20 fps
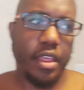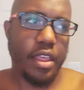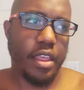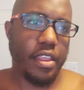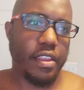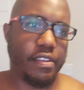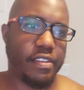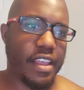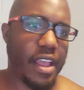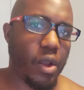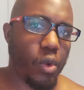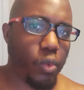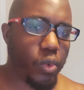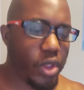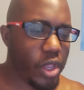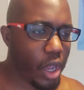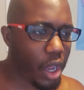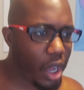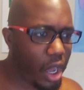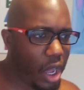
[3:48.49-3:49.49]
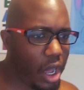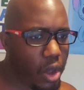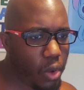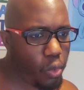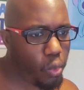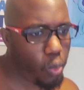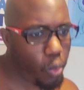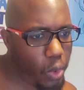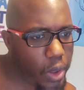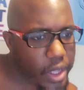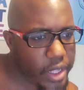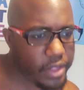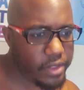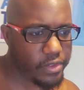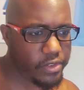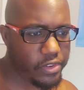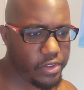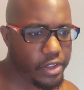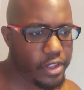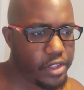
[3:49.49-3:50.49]
is that we all
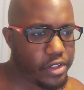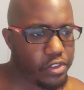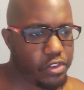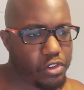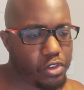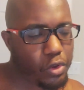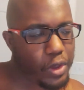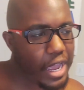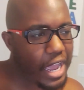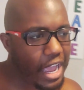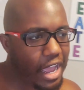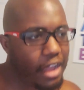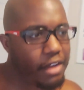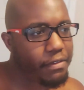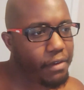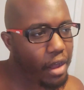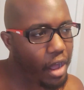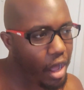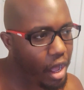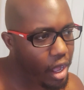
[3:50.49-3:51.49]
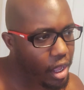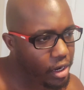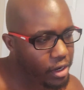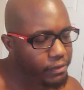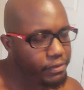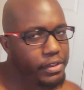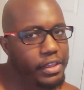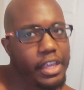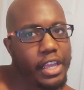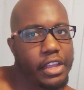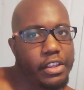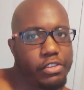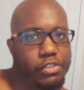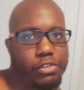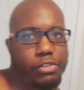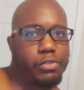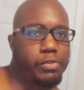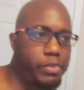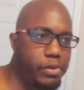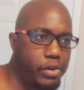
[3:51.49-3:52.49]
want to have all of the
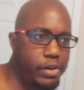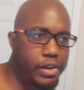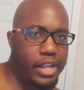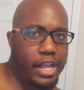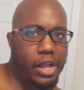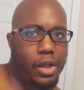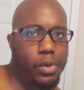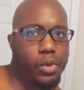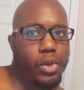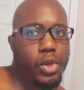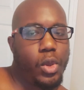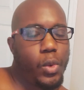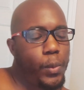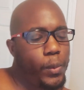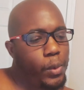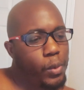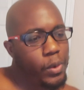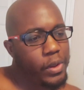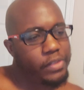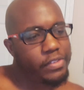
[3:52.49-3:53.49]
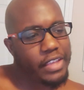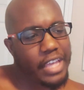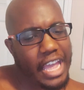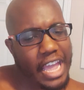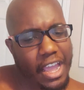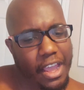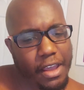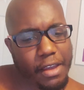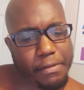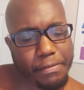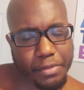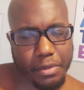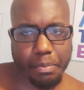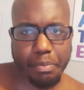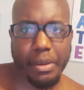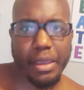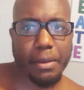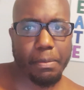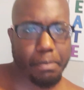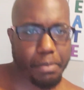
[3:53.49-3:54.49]
answers figured out. We want to have the
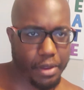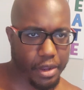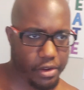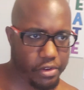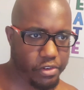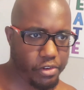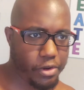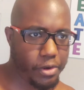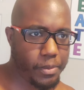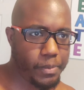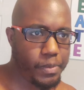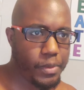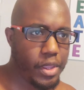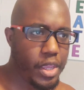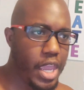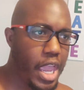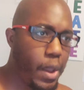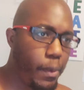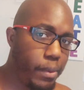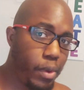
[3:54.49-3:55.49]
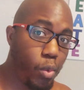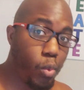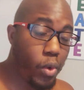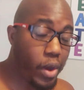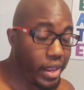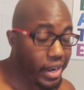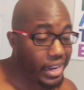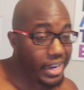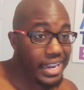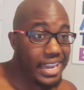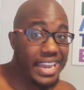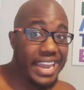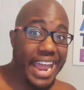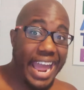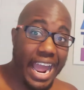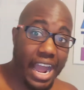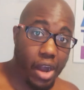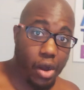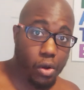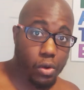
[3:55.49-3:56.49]
big picture, and we want it
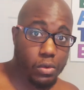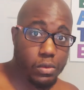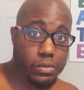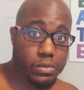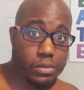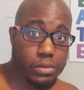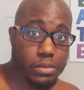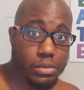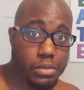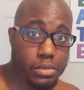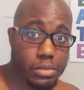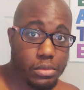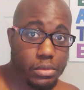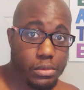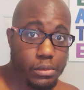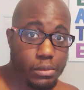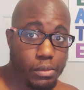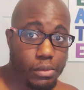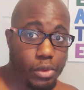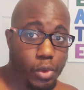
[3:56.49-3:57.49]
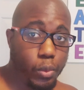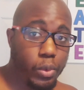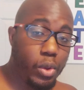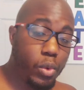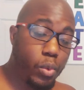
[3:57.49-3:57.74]
now. We